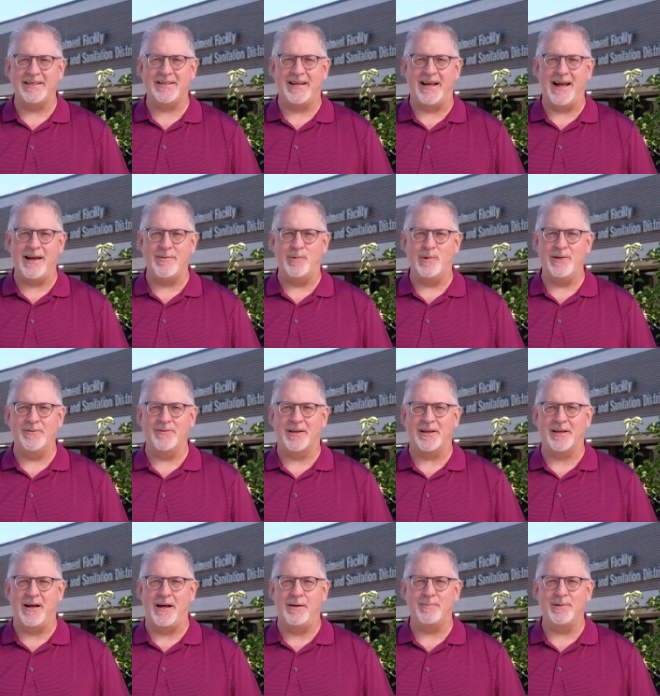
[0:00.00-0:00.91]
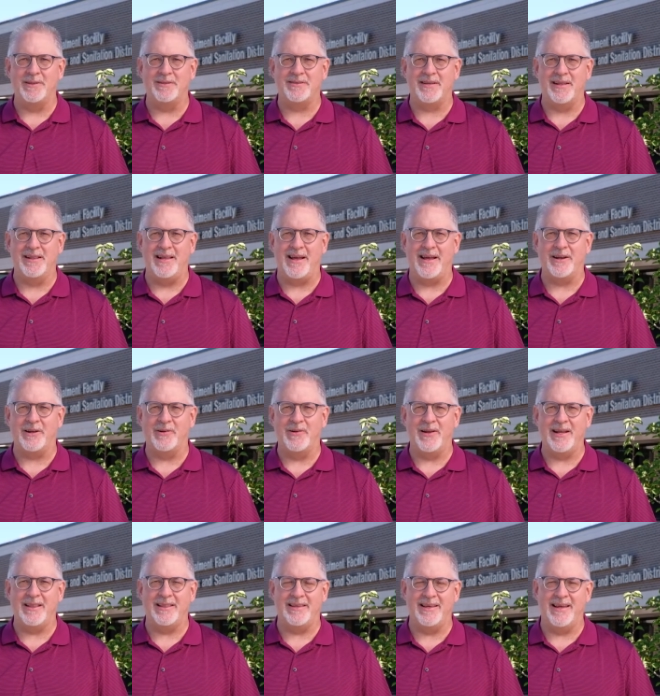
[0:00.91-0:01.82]
time, we've accomplished a lot of
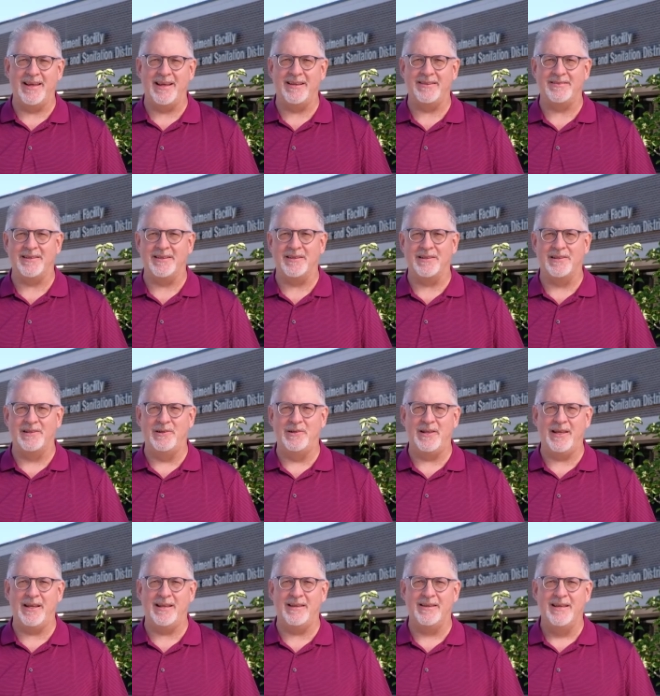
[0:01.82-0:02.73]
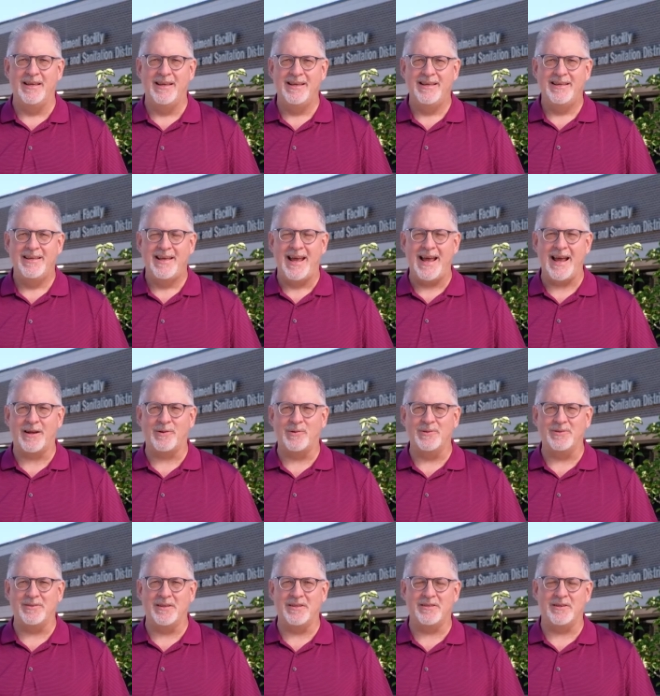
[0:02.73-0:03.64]
great things, including
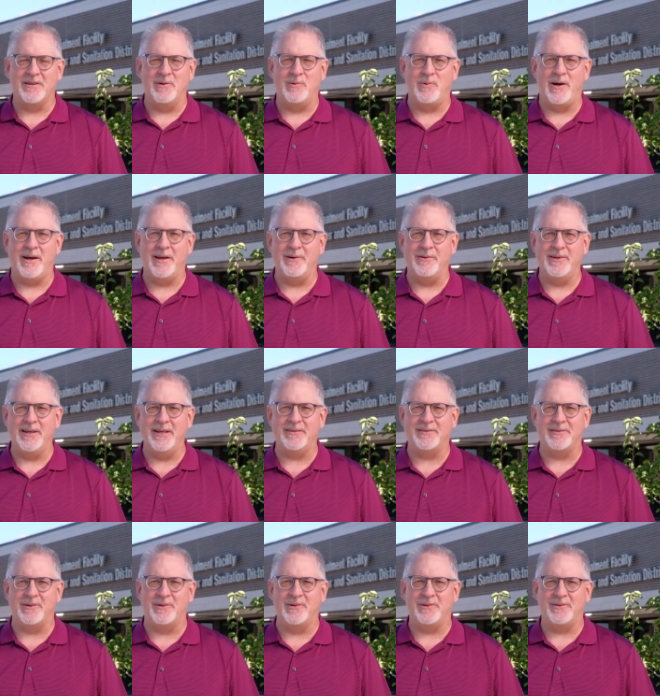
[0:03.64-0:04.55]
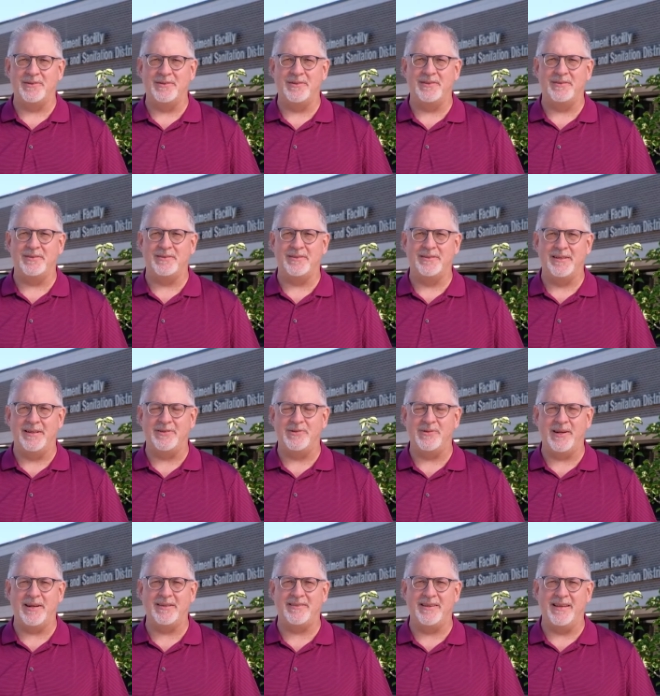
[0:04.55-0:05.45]
acquisition of water resources,
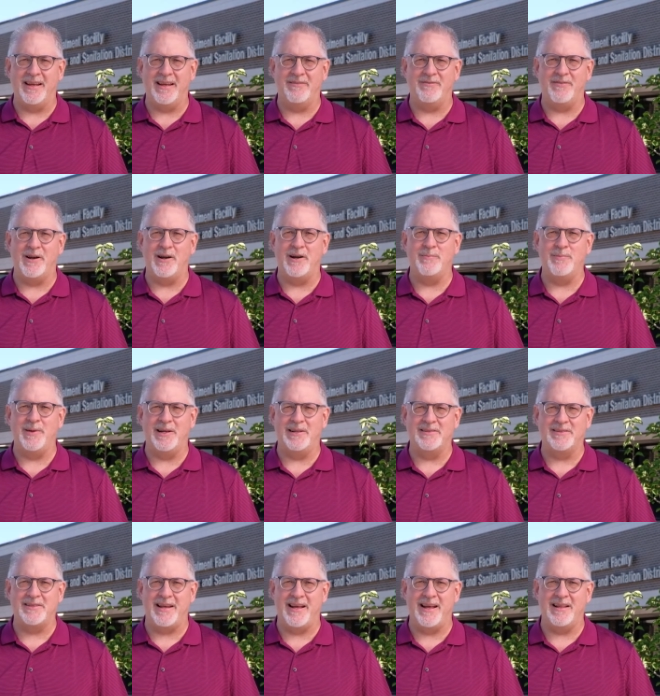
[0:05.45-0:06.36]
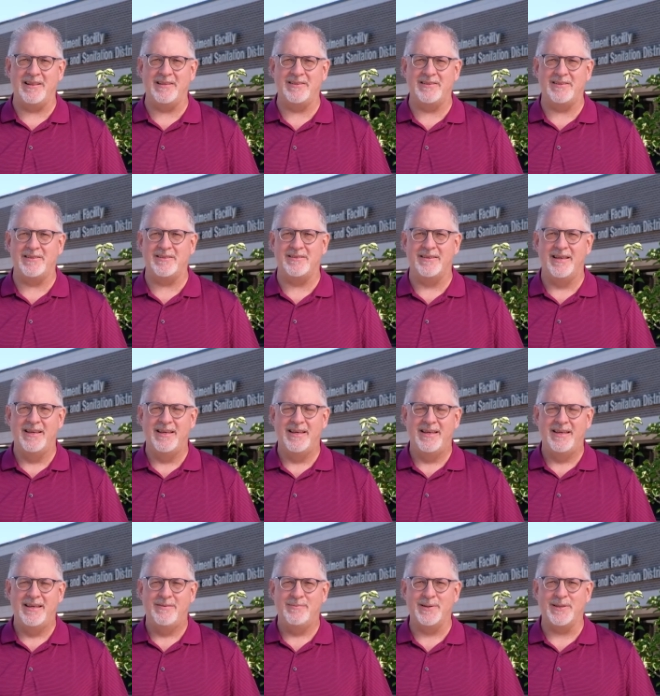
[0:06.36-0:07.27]
addressing environmental challenges.
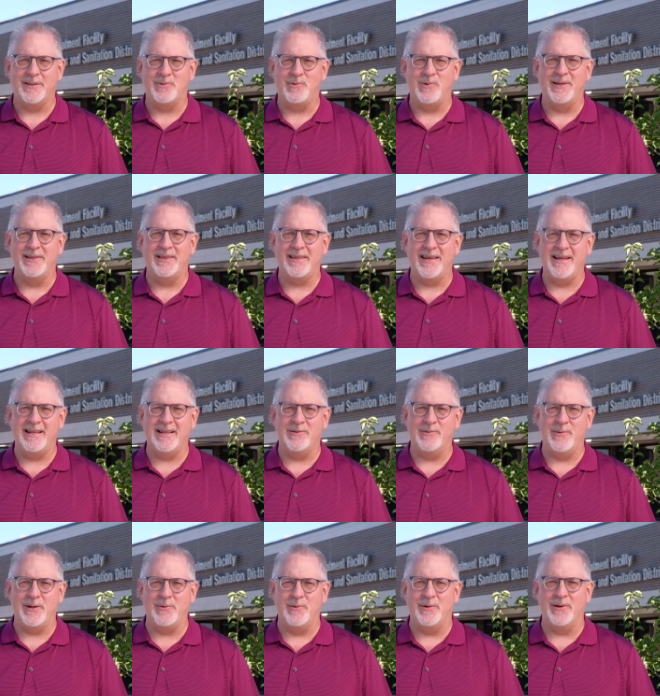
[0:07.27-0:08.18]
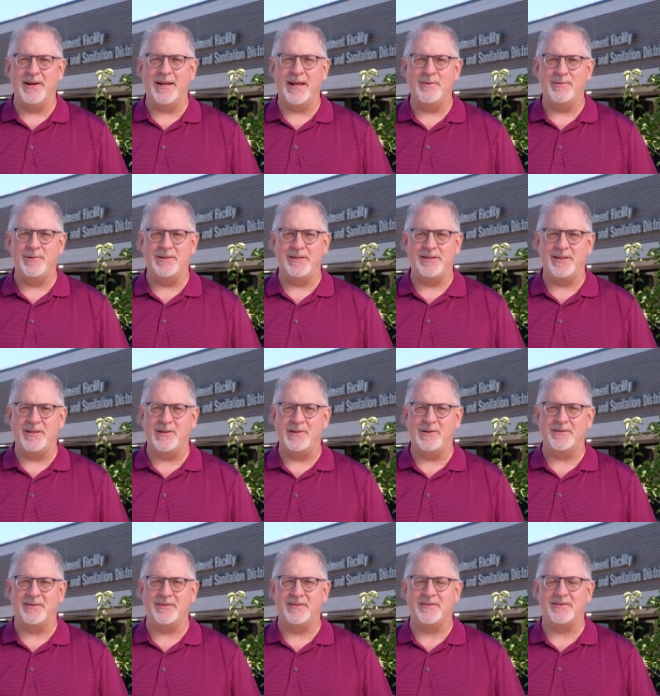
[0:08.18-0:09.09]
But the one thing that we weren't able to do
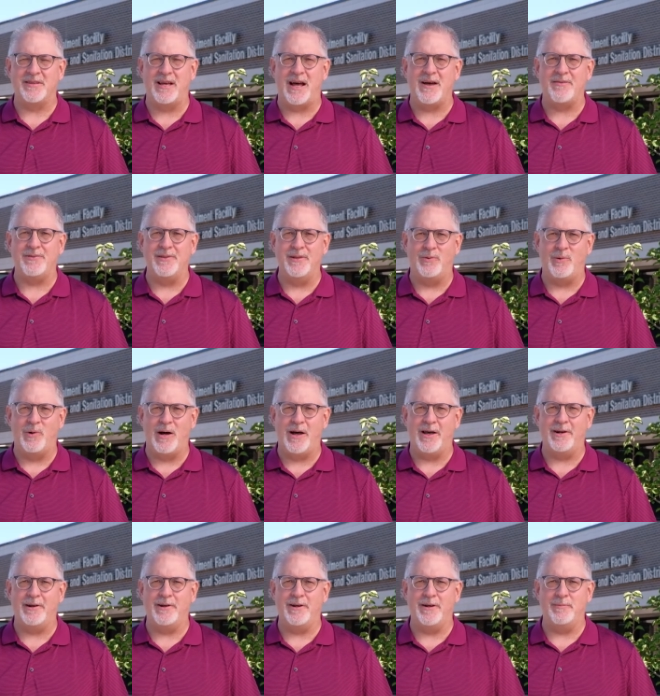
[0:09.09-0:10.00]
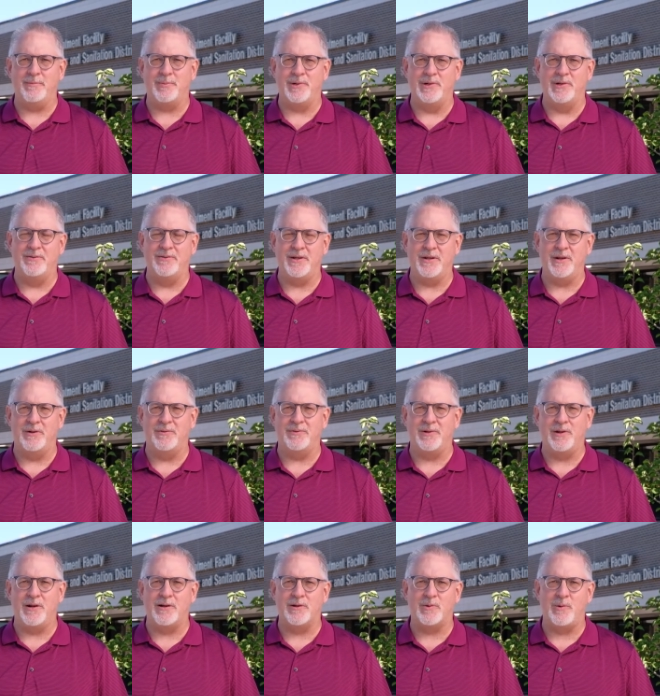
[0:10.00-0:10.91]
is to soften the water and improve the
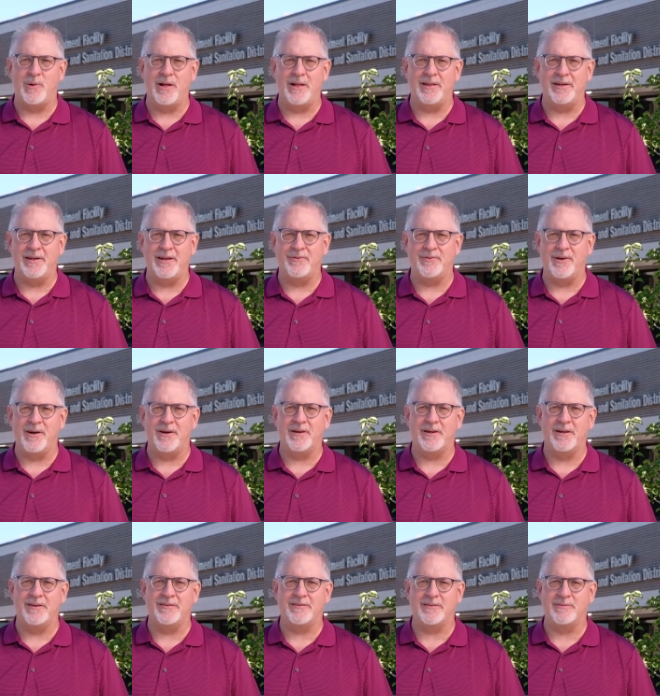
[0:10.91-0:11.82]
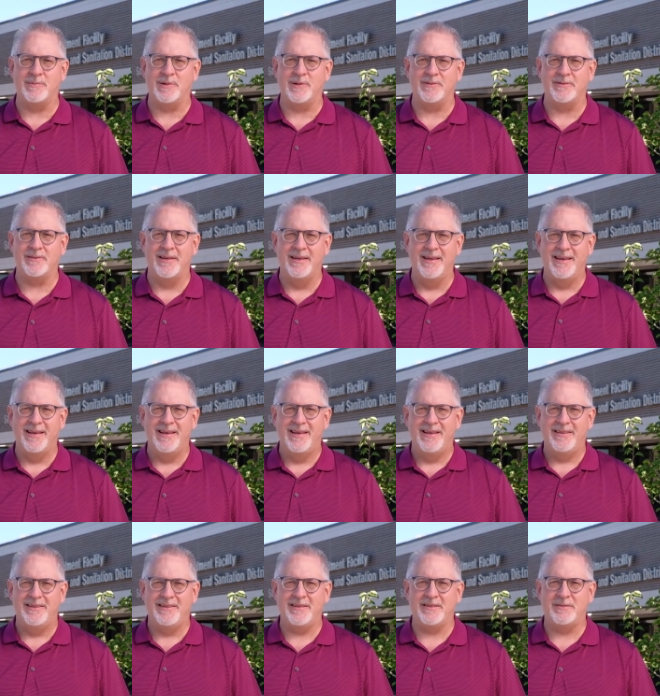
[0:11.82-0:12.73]
overall quality for our customers.
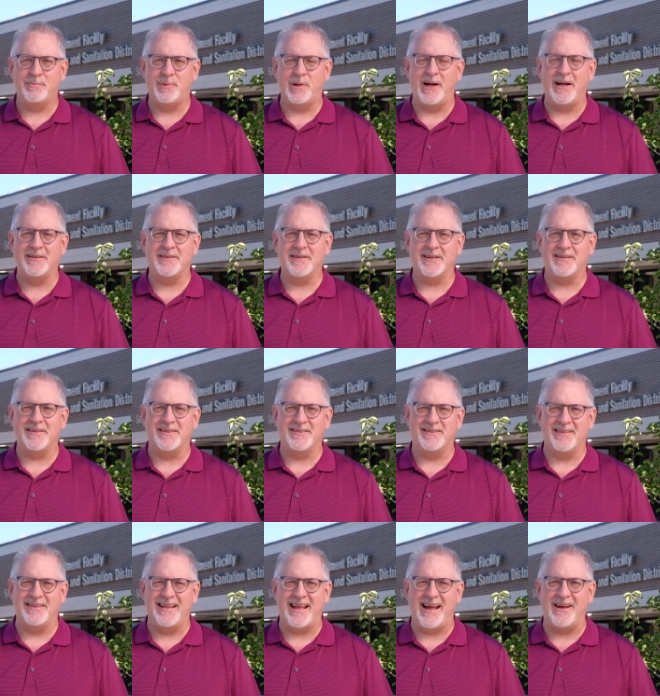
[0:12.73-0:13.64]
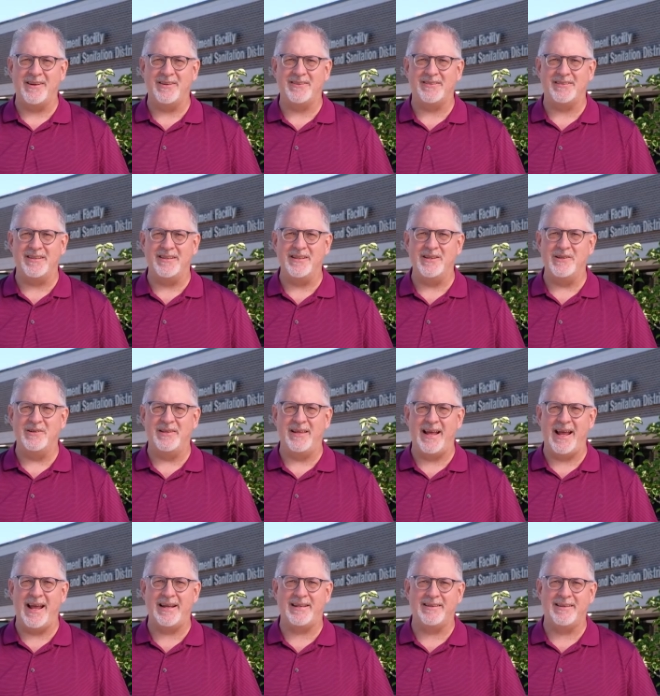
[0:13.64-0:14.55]
This project has allowed us to do
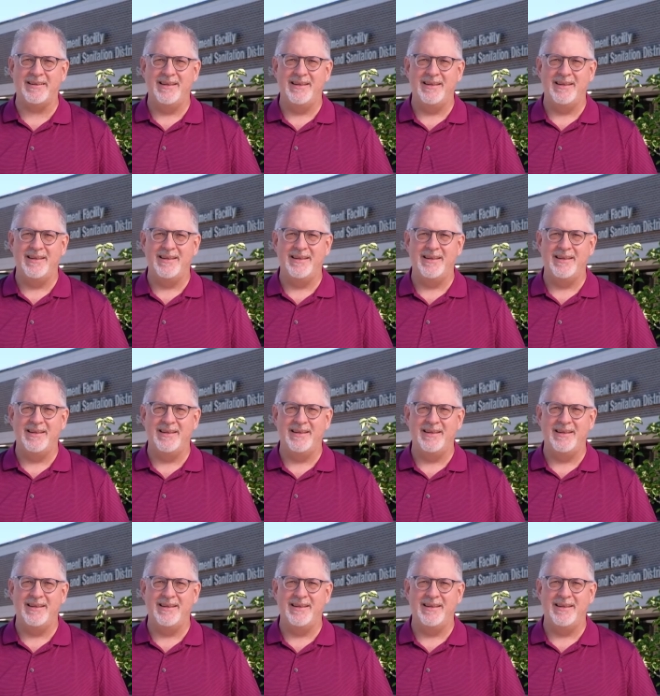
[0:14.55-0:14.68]
that